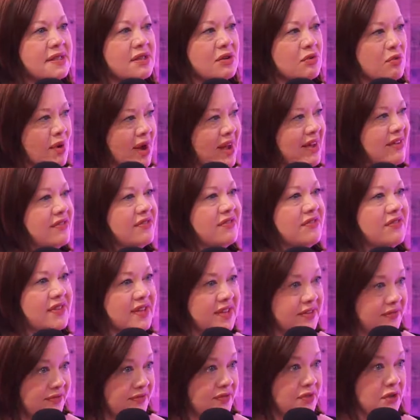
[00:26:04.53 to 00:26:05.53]
the right
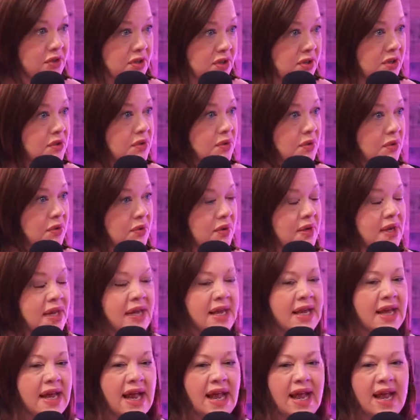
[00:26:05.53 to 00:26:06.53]
fit for you.
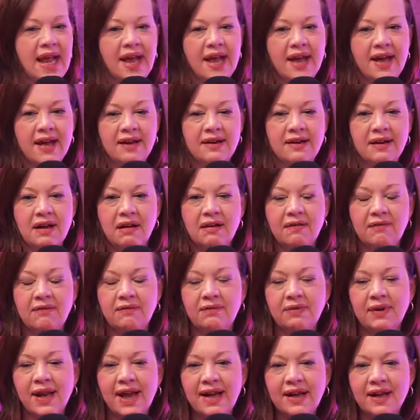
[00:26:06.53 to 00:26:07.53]
And
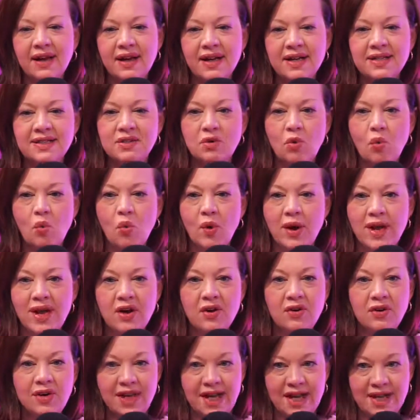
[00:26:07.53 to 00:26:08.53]
like us, we
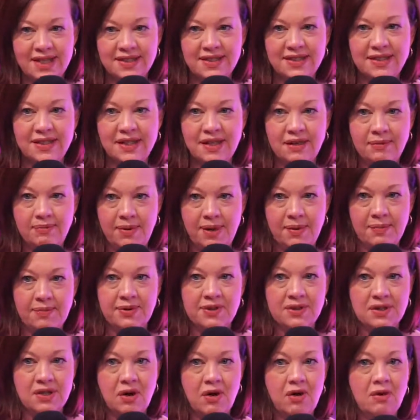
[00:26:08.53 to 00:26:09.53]
are guests in
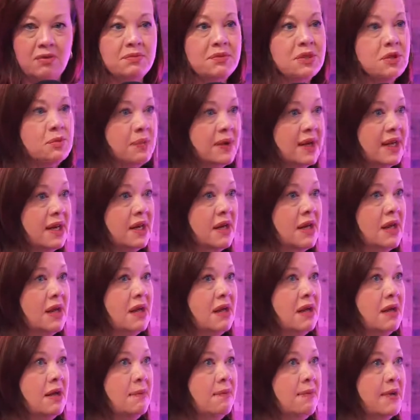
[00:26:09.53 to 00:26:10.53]
people's homes, but
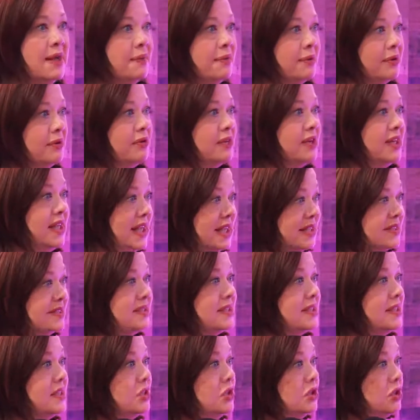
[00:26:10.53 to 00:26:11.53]
people are
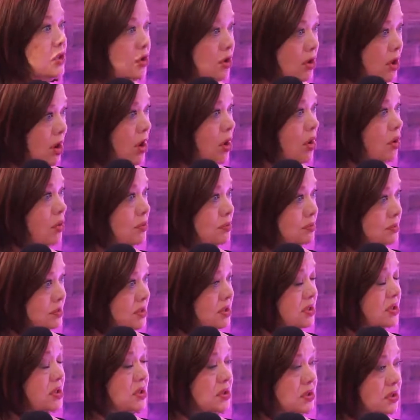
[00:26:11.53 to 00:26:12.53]
guests in your
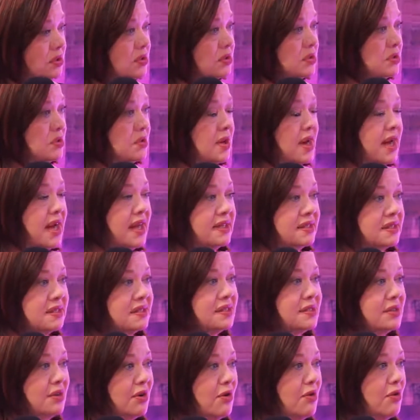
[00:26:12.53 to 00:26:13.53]
homes too. And
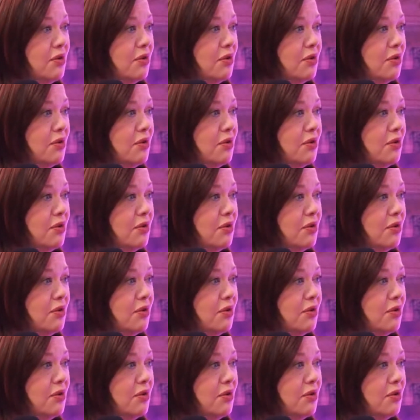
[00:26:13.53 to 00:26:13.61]
so you